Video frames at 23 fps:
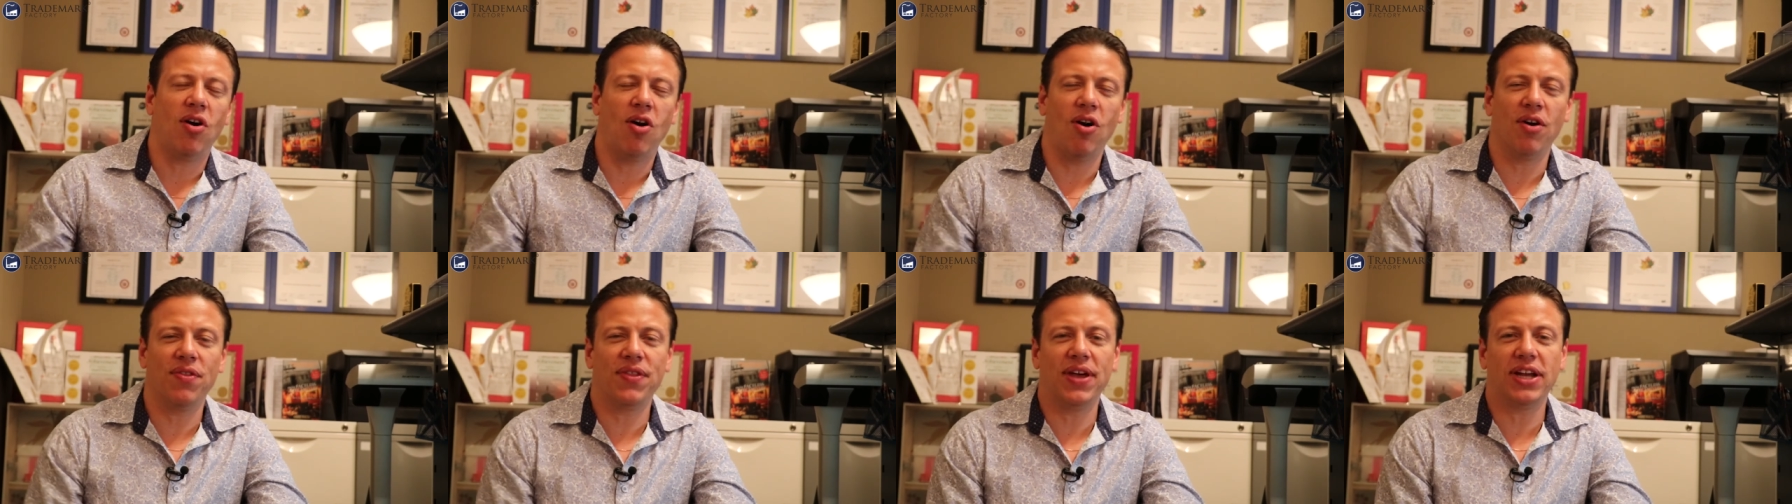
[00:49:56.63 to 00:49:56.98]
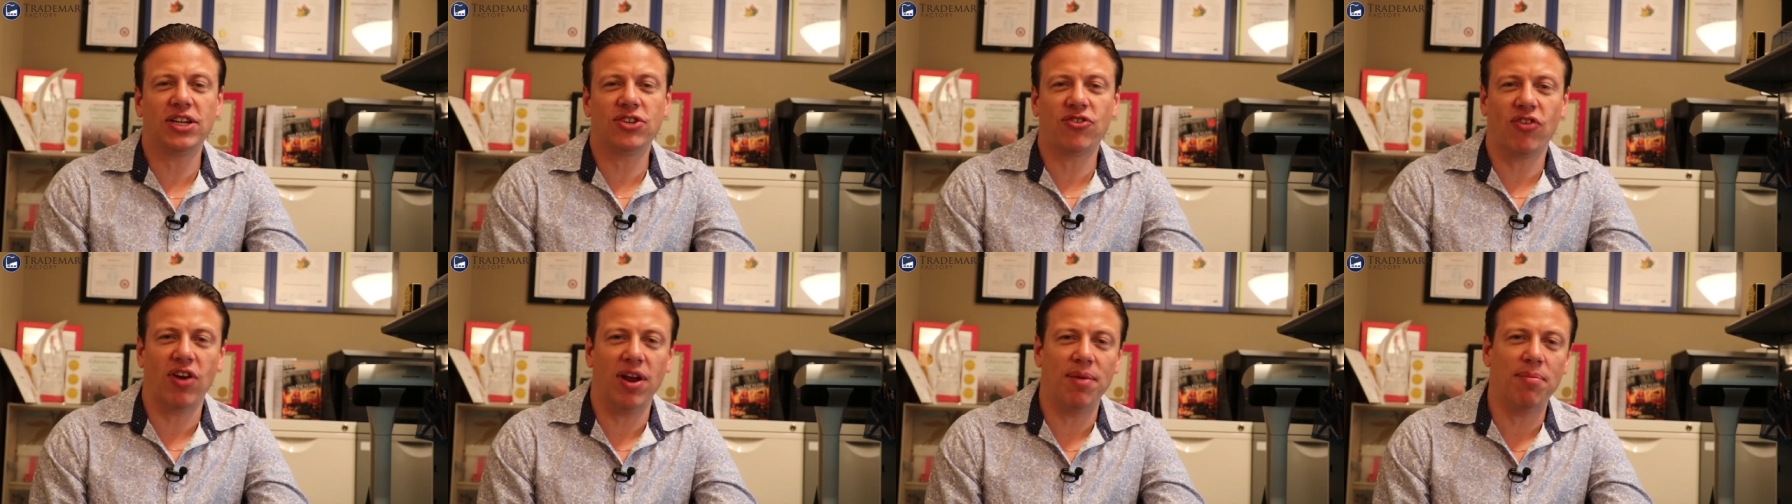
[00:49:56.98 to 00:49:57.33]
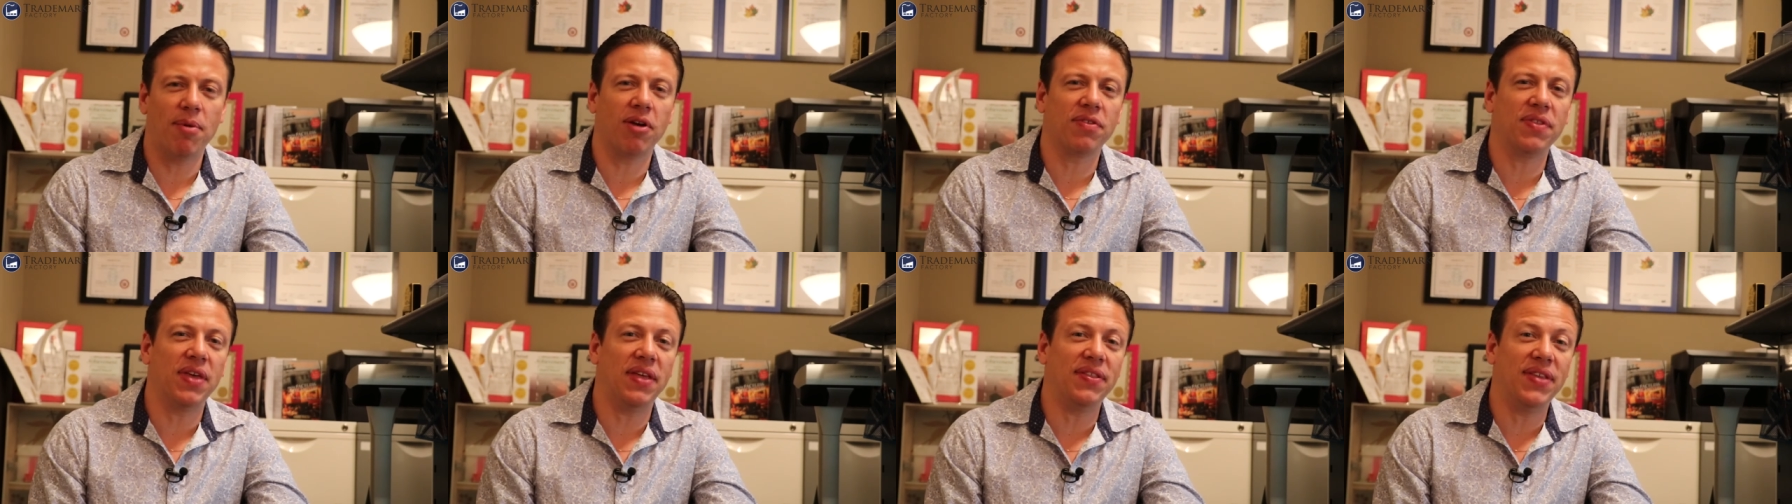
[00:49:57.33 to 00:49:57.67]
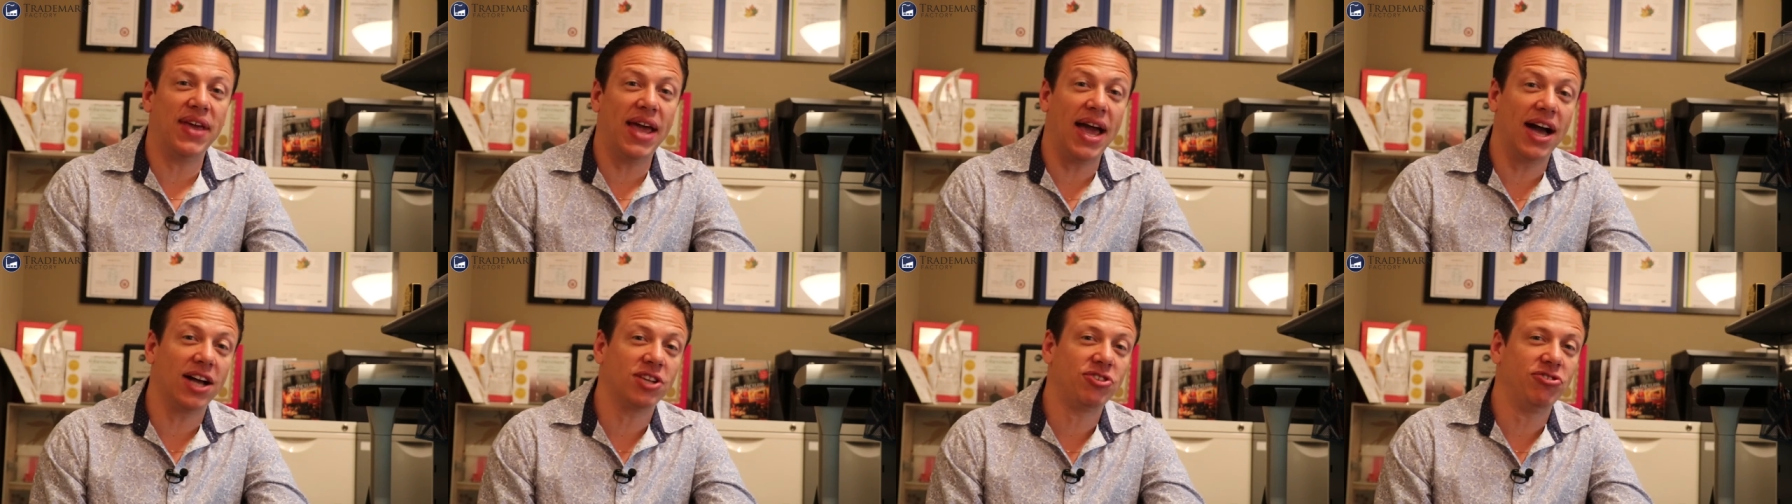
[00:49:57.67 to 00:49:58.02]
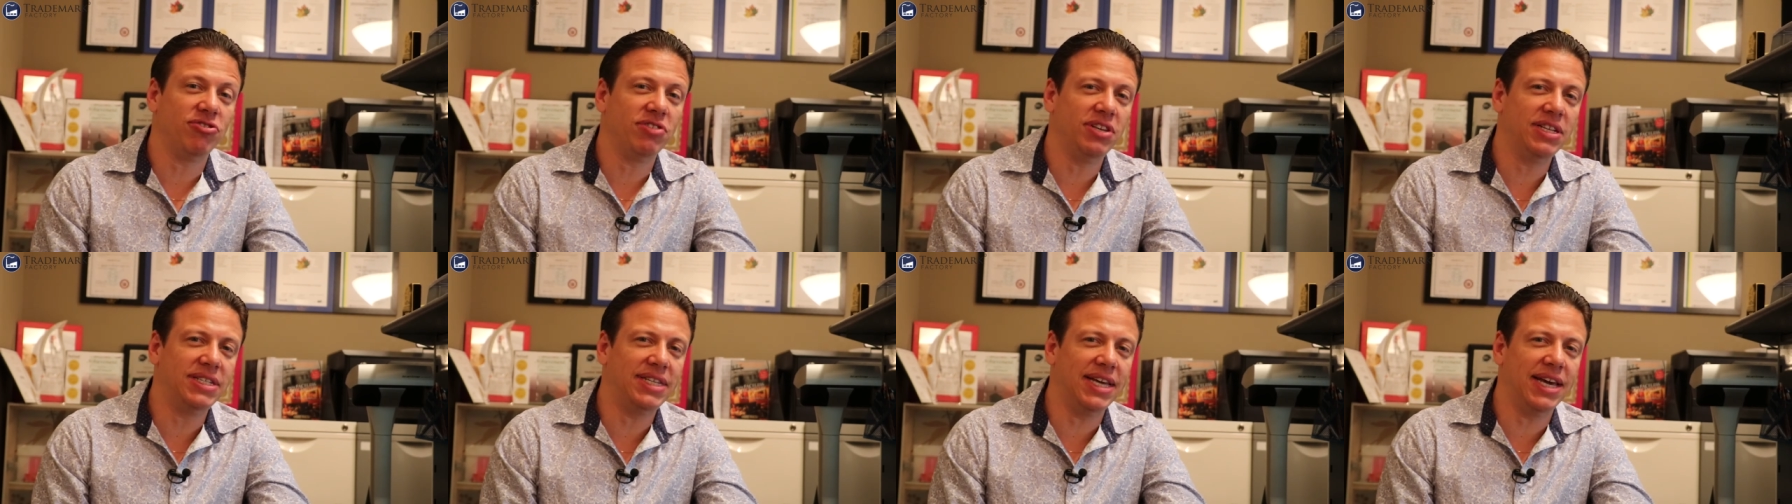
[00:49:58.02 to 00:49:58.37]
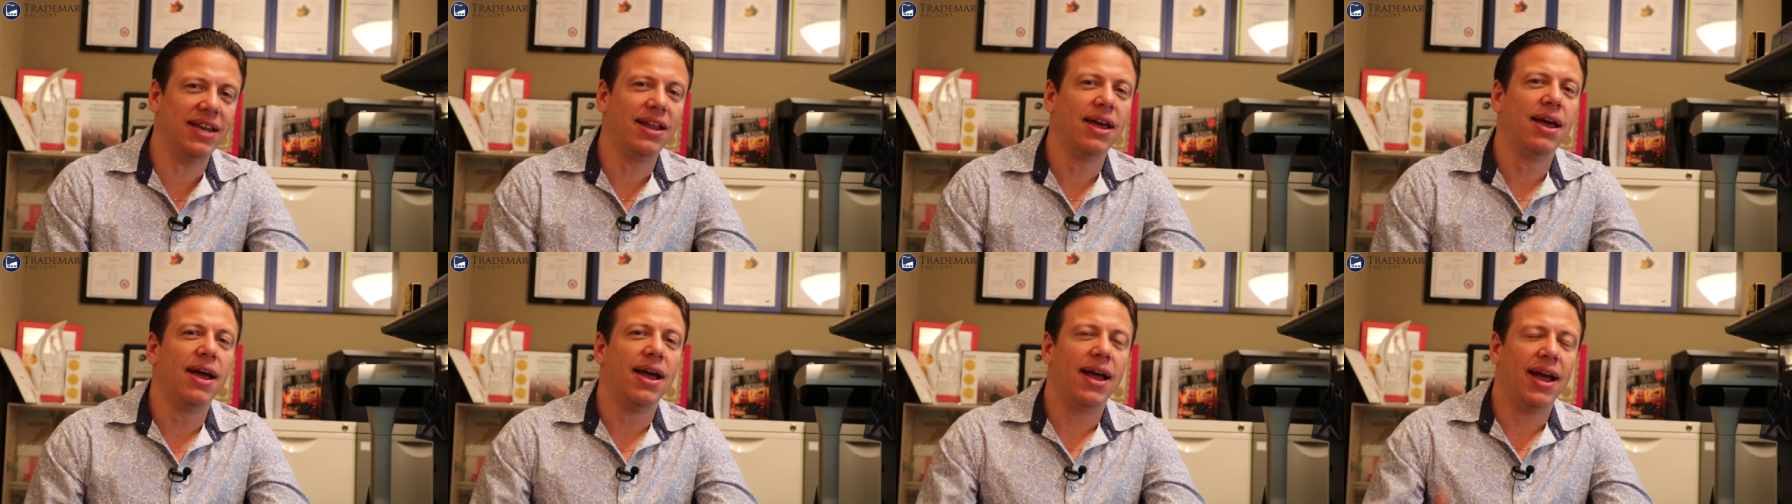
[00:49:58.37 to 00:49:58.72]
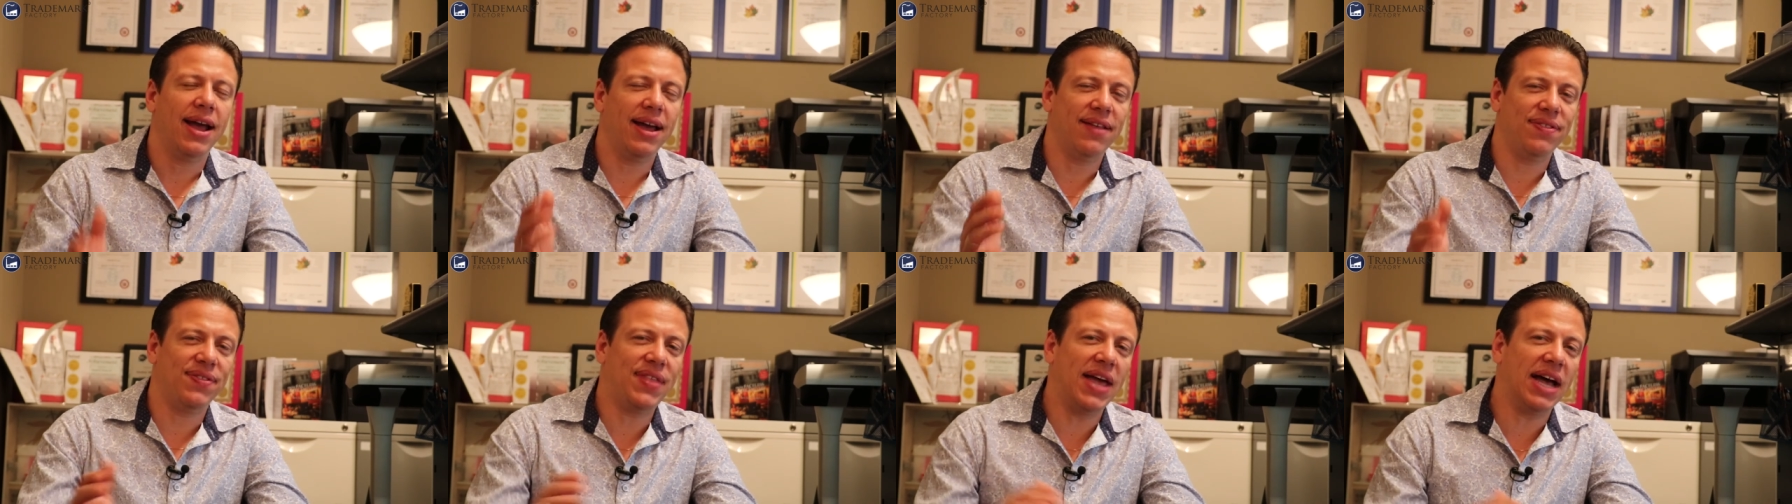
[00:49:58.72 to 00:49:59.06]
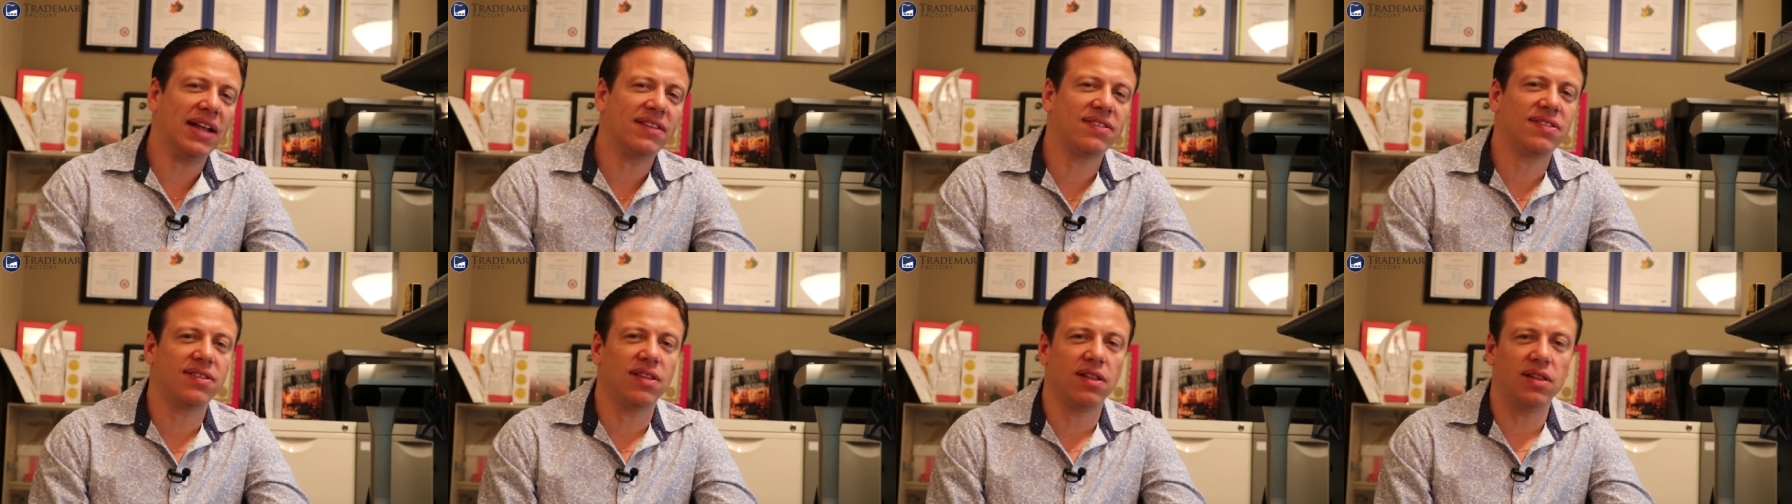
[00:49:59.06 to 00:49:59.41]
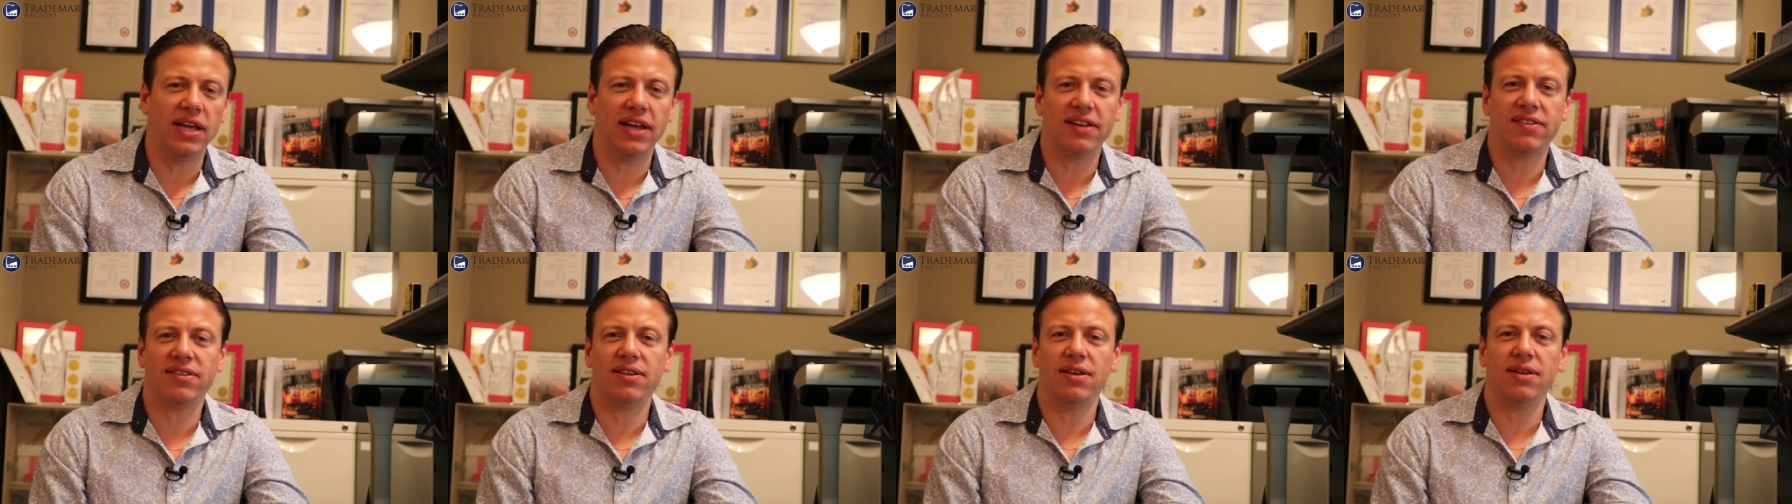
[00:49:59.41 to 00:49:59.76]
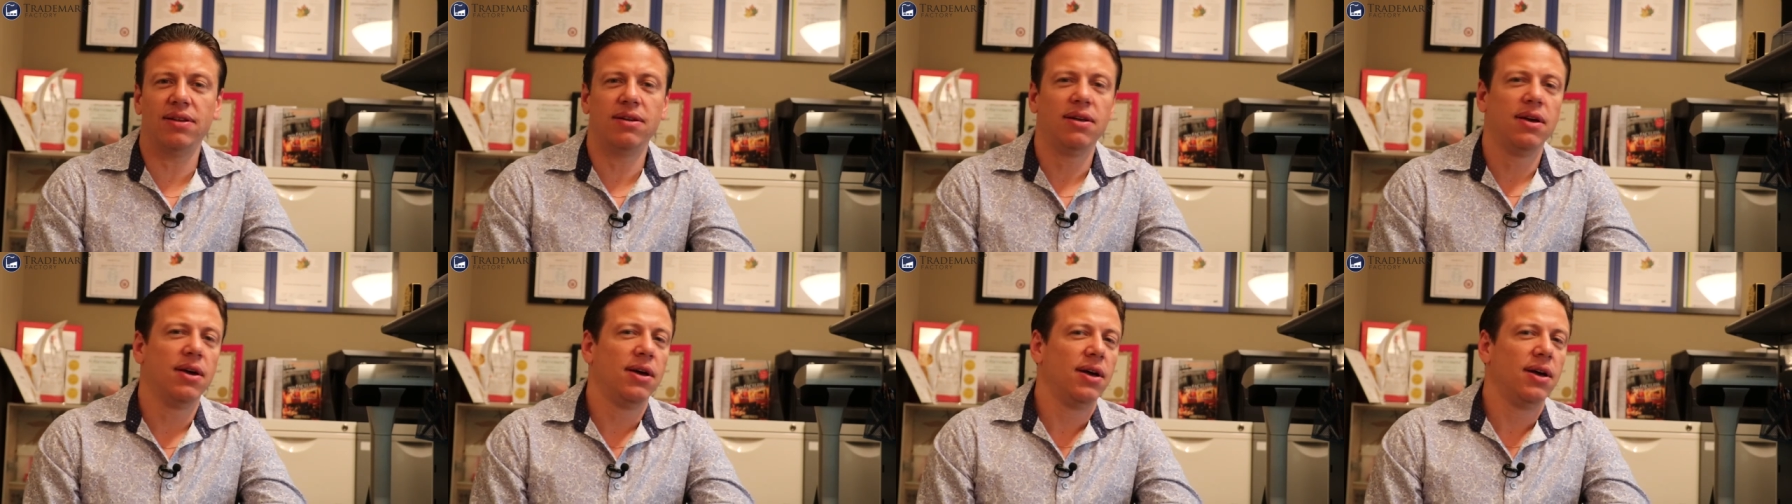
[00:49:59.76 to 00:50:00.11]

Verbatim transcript: on that trademark than they actually did. And that's the lesson.